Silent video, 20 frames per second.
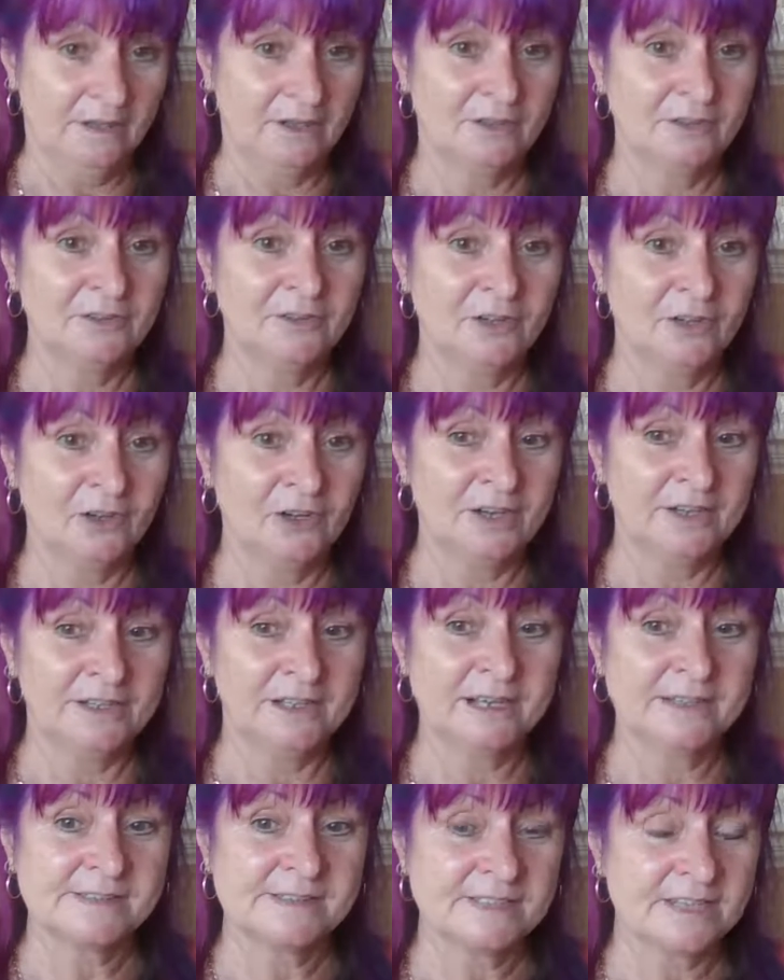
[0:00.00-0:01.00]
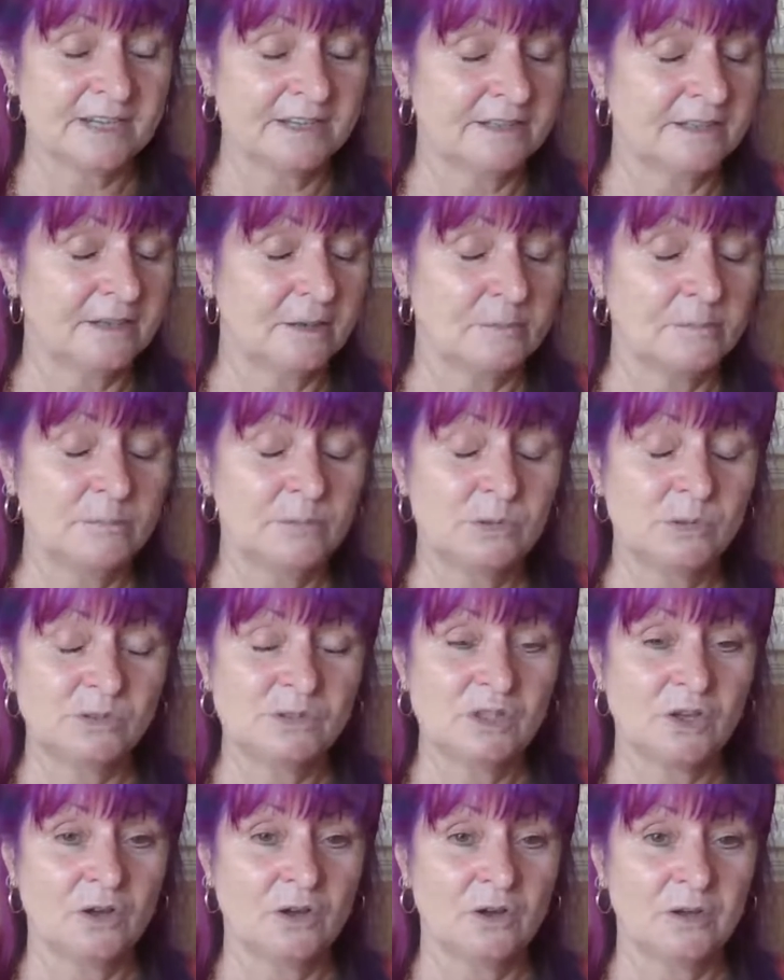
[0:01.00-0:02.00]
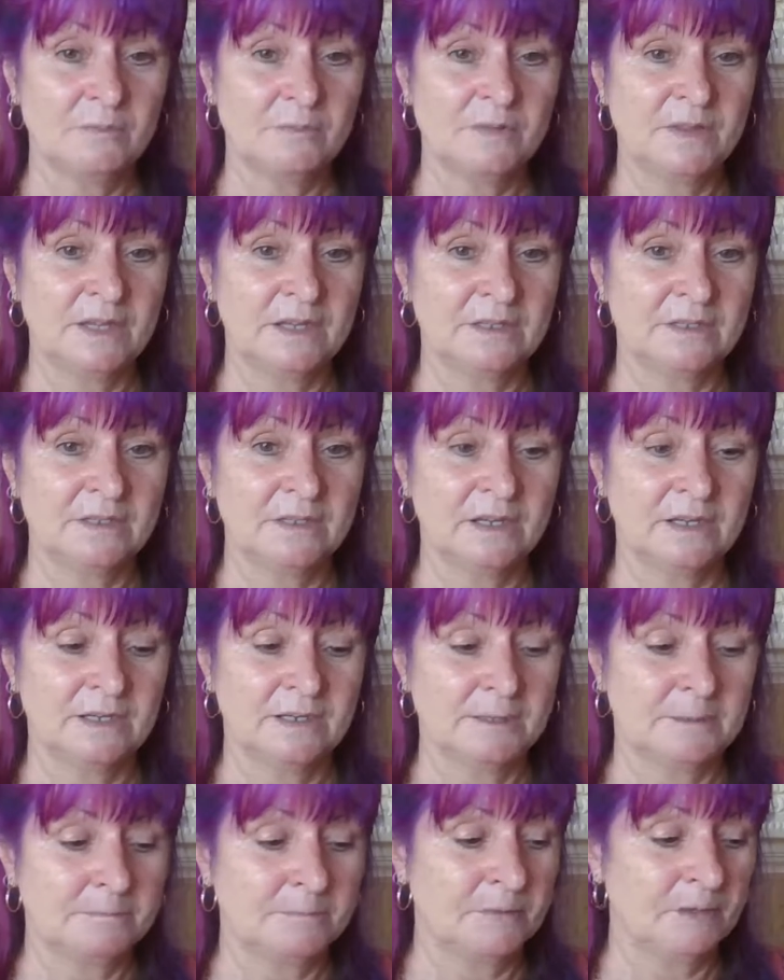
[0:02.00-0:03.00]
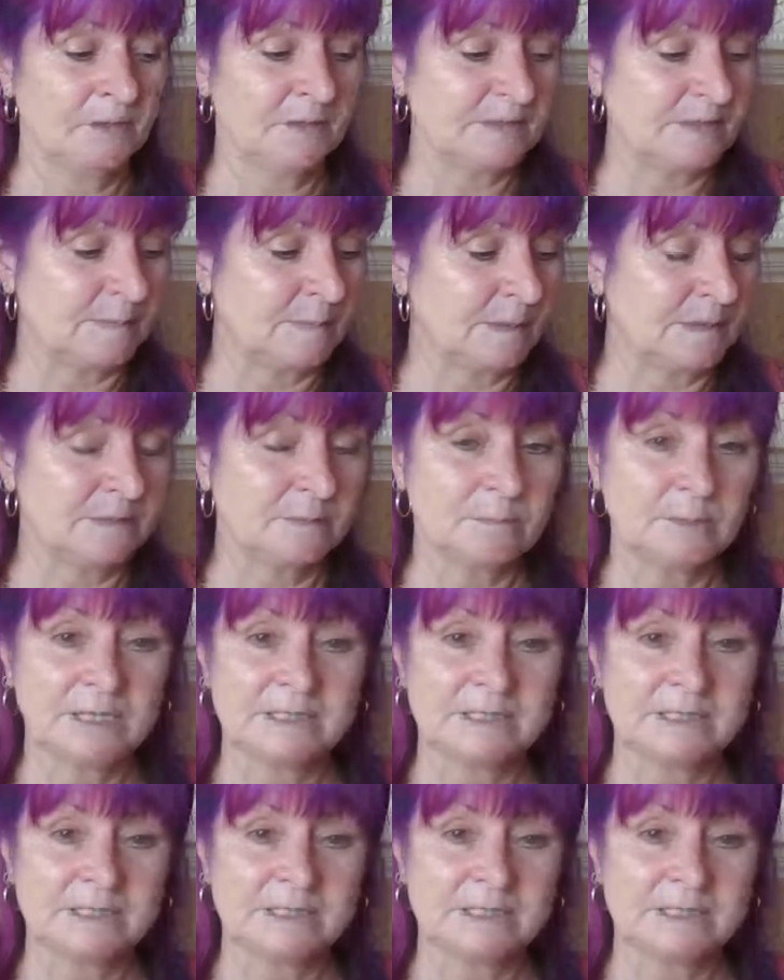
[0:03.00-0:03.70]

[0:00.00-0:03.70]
online has taken up more time than I expected.